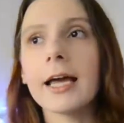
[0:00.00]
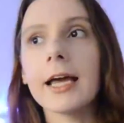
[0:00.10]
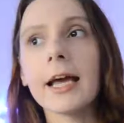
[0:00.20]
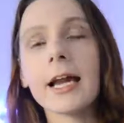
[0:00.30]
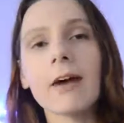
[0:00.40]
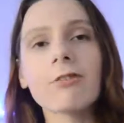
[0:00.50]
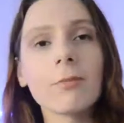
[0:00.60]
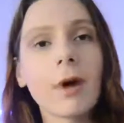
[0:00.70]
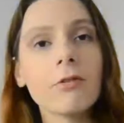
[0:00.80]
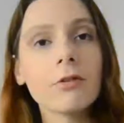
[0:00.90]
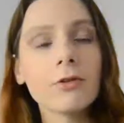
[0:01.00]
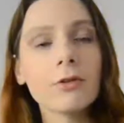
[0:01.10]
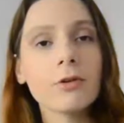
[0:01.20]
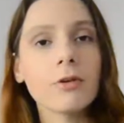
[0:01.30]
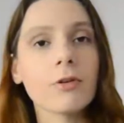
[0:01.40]
And after my
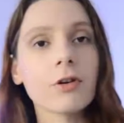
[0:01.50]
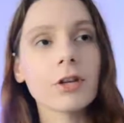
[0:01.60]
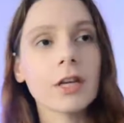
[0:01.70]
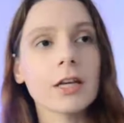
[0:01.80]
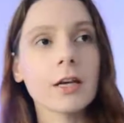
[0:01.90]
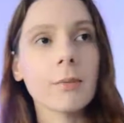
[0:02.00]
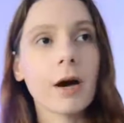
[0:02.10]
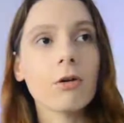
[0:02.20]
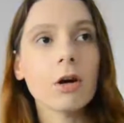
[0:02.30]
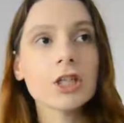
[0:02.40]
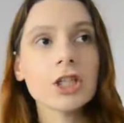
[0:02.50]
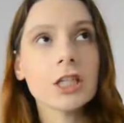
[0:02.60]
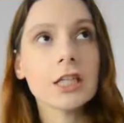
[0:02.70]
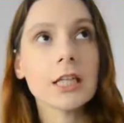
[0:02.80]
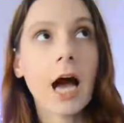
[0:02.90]
review, if you're thinking about
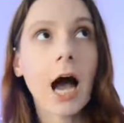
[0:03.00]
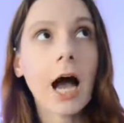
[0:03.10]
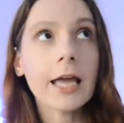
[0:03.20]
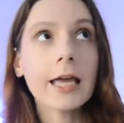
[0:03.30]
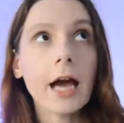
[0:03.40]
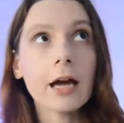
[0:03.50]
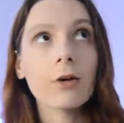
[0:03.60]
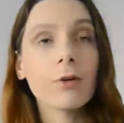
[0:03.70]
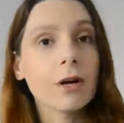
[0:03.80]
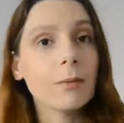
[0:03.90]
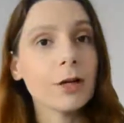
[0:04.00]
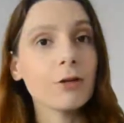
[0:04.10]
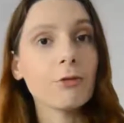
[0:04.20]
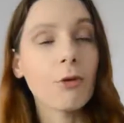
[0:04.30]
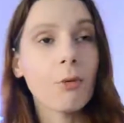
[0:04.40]
watching it, I
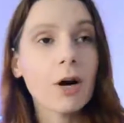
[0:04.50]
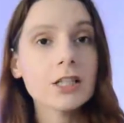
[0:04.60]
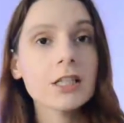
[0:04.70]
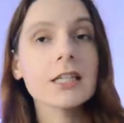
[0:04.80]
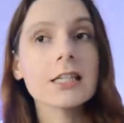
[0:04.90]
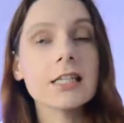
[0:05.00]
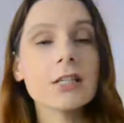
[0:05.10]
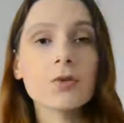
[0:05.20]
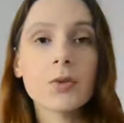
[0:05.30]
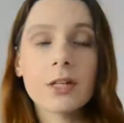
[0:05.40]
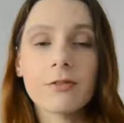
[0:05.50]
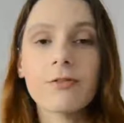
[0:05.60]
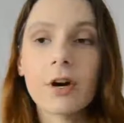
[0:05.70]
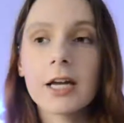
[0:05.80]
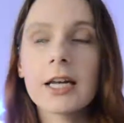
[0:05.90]
recommend you go watch it because it's really
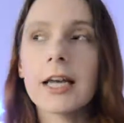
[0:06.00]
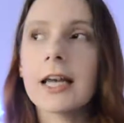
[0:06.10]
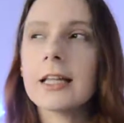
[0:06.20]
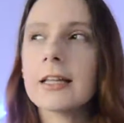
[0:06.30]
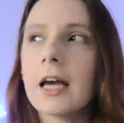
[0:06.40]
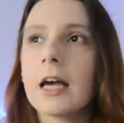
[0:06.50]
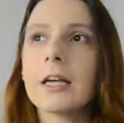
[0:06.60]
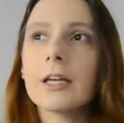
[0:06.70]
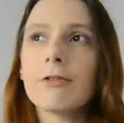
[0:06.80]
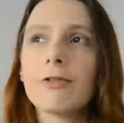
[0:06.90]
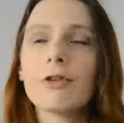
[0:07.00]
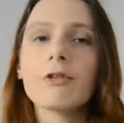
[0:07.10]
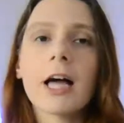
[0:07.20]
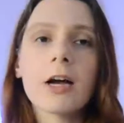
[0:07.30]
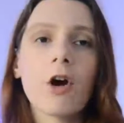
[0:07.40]
fun, and if you
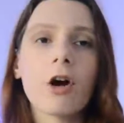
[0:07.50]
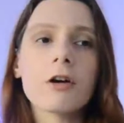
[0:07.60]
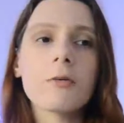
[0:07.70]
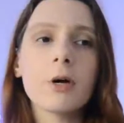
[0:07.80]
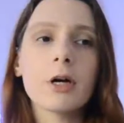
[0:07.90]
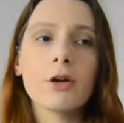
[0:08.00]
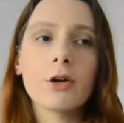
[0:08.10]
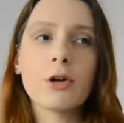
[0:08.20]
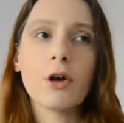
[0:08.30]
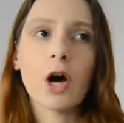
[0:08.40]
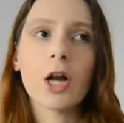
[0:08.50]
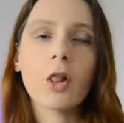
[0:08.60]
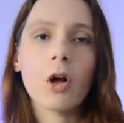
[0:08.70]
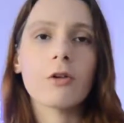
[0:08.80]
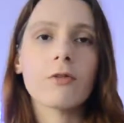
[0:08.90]
like horror but not a
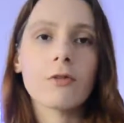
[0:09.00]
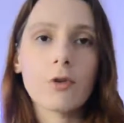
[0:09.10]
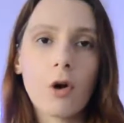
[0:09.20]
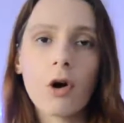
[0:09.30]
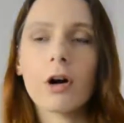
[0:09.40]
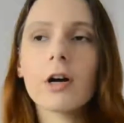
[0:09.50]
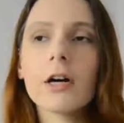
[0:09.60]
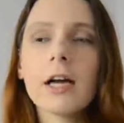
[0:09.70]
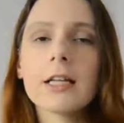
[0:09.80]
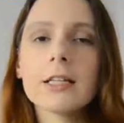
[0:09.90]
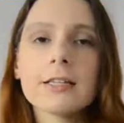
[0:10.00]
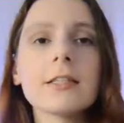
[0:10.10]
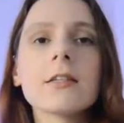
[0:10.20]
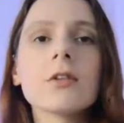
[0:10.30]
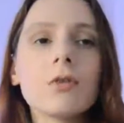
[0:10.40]
lot of gore, this
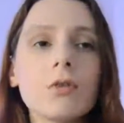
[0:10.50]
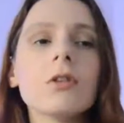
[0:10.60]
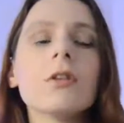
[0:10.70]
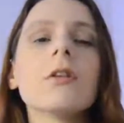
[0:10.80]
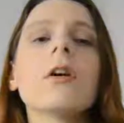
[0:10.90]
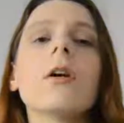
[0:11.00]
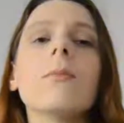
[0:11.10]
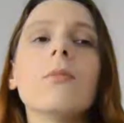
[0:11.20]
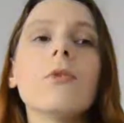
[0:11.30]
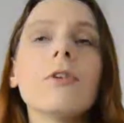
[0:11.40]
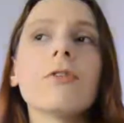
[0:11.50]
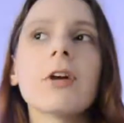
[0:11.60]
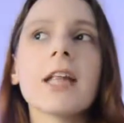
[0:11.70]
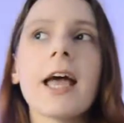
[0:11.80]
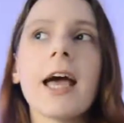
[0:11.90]
is a good movie
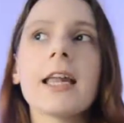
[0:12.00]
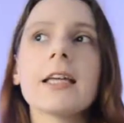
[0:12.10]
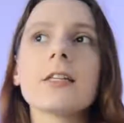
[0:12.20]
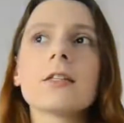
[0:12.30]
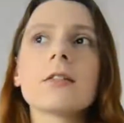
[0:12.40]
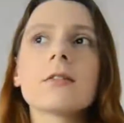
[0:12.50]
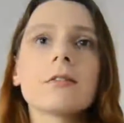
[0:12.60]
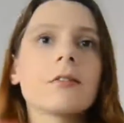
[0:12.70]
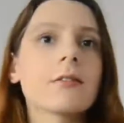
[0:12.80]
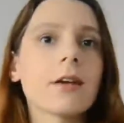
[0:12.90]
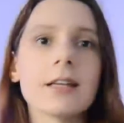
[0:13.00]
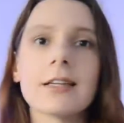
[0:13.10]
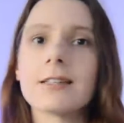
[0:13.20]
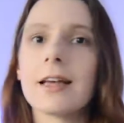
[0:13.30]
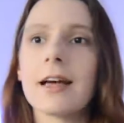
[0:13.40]
for that. It's, as
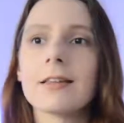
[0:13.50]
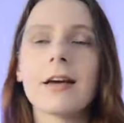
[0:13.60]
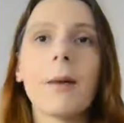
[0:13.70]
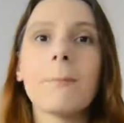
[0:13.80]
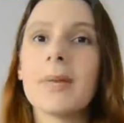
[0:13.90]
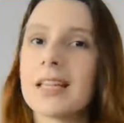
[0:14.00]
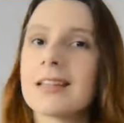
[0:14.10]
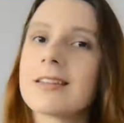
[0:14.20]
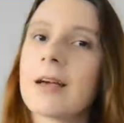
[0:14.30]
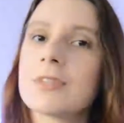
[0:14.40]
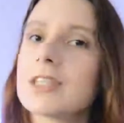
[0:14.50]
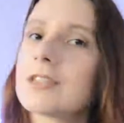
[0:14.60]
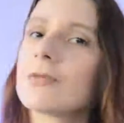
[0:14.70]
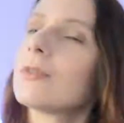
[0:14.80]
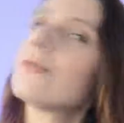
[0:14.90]
I said a million times in
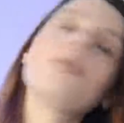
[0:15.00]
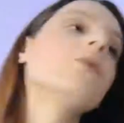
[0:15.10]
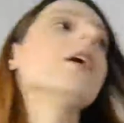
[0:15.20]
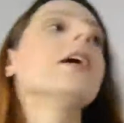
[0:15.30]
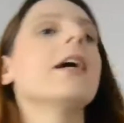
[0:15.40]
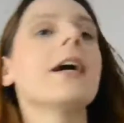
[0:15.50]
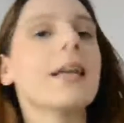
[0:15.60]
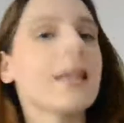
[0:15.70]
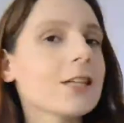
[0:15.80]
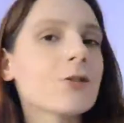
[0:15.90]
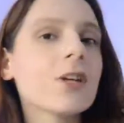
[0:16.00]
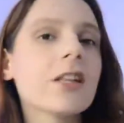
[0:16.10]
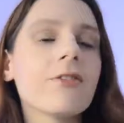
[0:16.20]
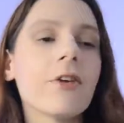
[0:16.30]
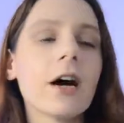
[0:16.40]
this review, it's
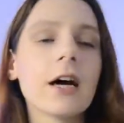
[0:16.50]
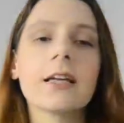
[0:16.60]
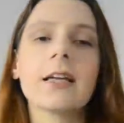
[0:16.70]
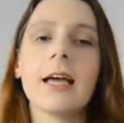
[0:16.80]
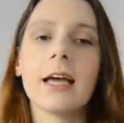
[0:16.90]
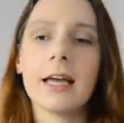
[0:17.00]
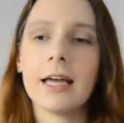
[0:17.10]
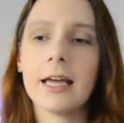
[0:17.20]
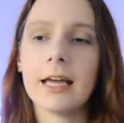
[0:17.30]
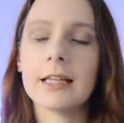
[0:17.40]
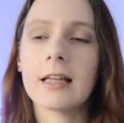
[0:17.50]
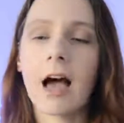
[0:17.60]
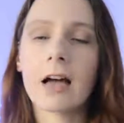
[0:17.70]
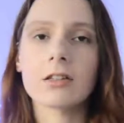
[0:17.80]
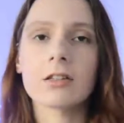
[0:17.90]
really fun and
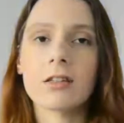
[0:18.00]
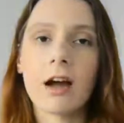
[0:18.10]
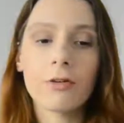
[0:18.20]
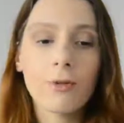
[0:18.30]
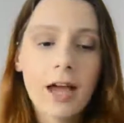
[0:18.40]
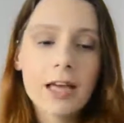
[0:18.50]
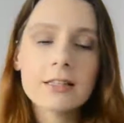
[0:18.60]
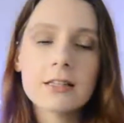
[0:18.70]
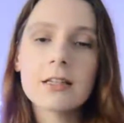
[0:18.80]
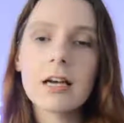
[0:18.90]
actors are great.